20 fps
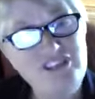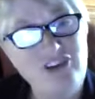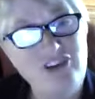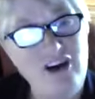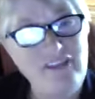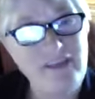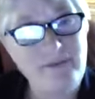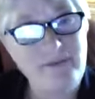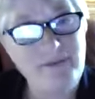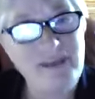
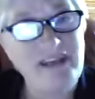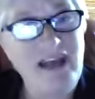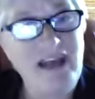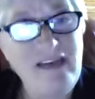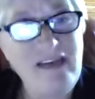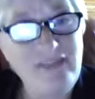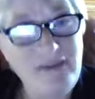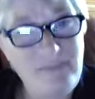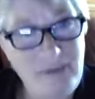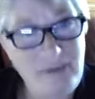saw them get
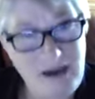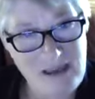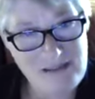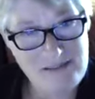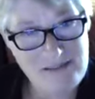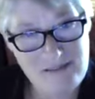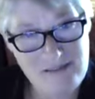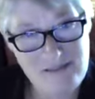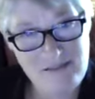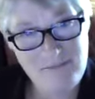on the
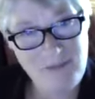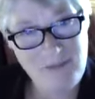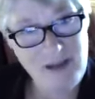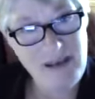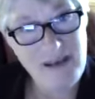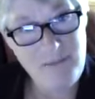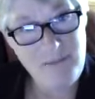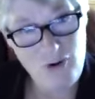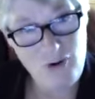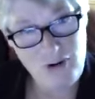bus
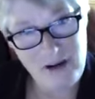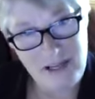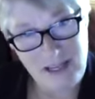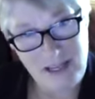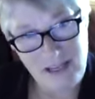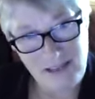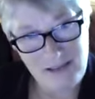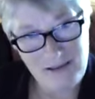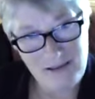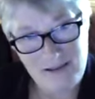Monday
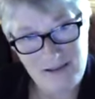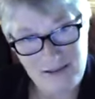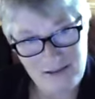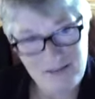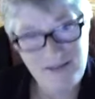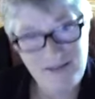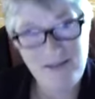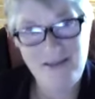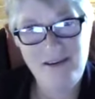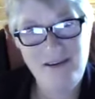morning,
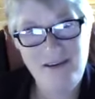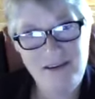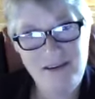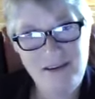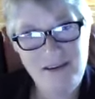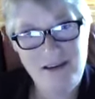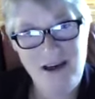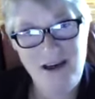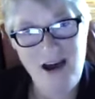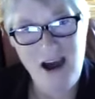
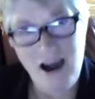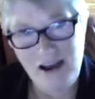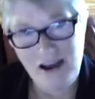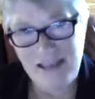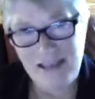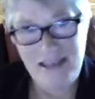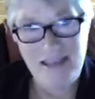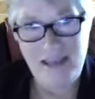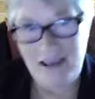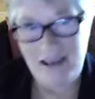
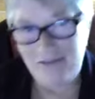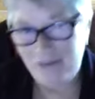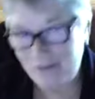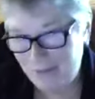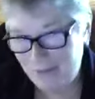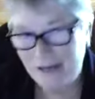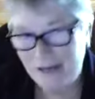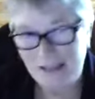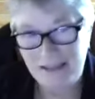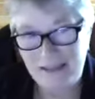hugging
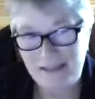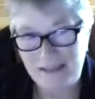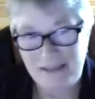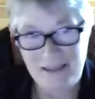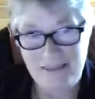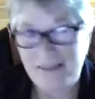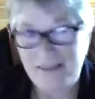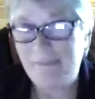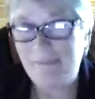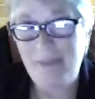everybody
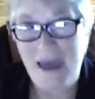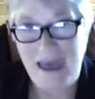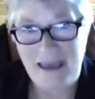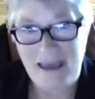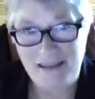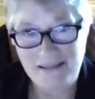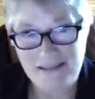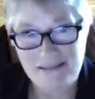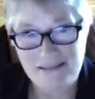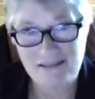that they
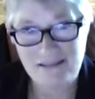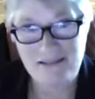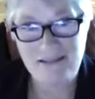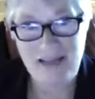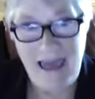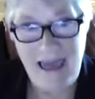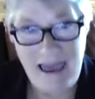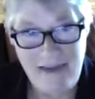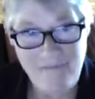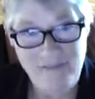met,
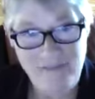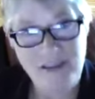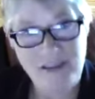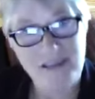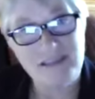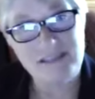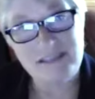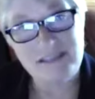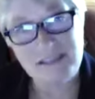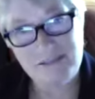
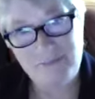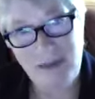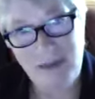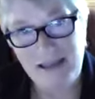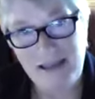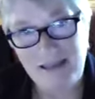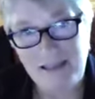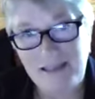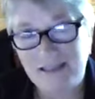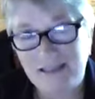laughing and
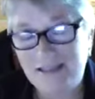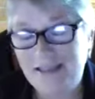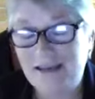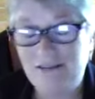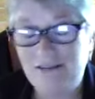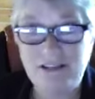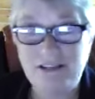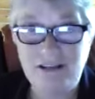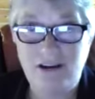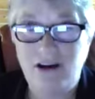smiling.
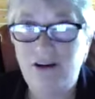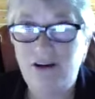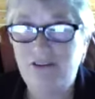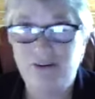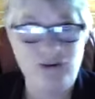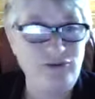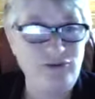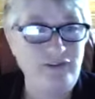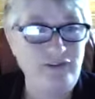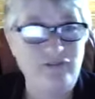Now, did all
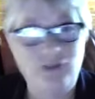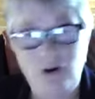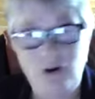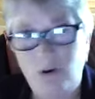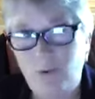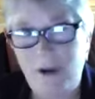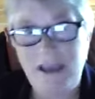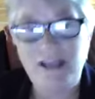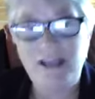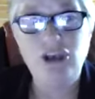their grief go
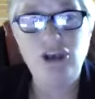away?